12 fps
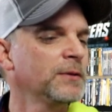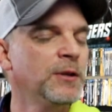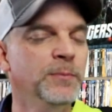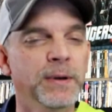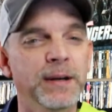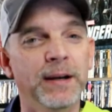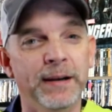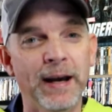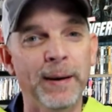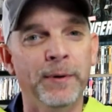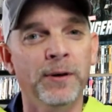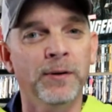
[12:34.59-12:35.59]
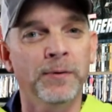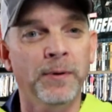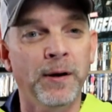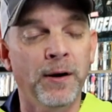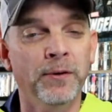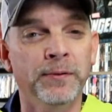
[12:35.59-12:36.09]
to me, A Nightmare on,
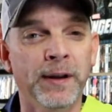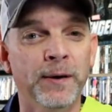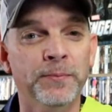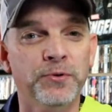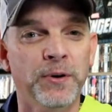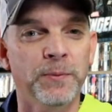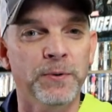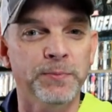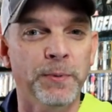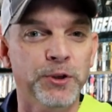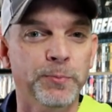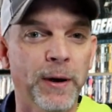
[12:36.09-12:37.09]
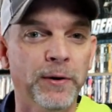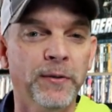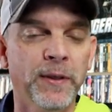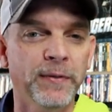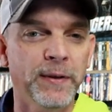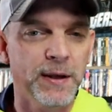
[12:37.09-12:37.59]
on Elm Street was much better
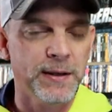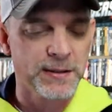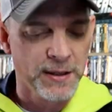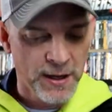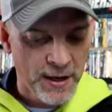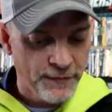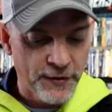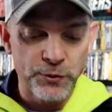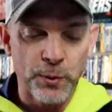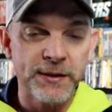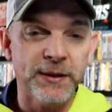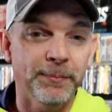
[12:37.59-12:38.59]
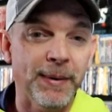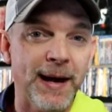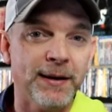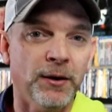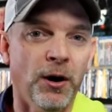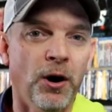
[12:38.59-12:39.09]
than this. This wasn't
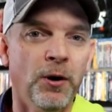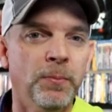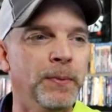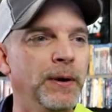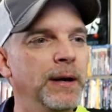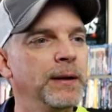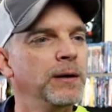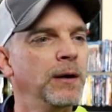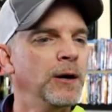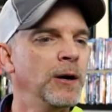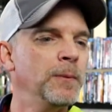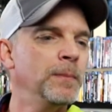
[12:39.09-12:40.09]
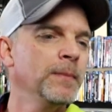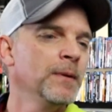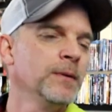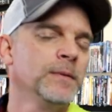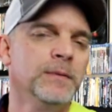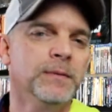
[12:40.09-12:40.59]
bad at all, but Um,
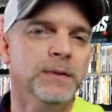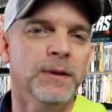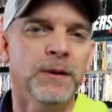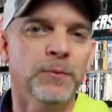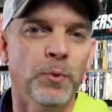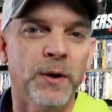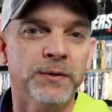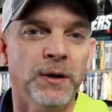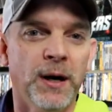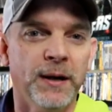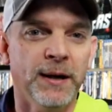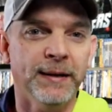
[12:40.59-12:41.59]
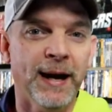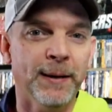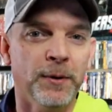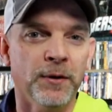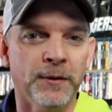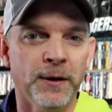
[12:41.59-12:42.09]
it was not A
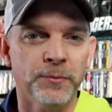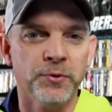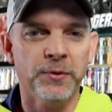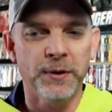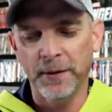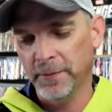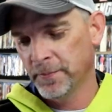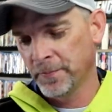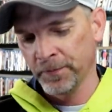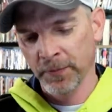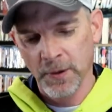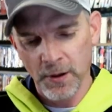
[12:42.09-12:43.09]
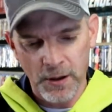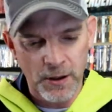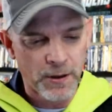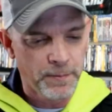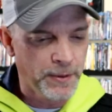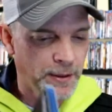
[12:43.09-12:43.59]
Nightmare on Elm Street,
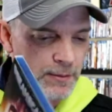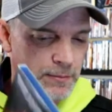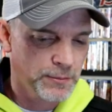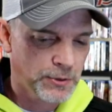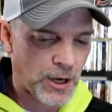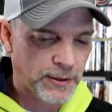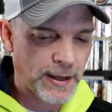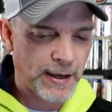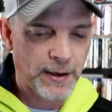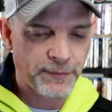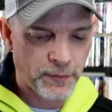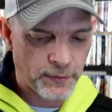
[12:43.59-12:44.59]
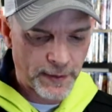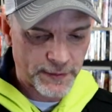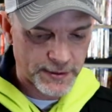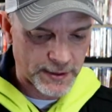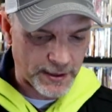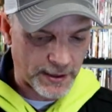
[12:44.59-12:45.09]
um, but check that out if you've never
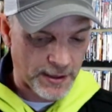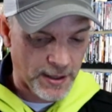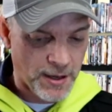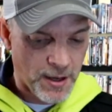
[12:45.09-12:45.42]
seen it.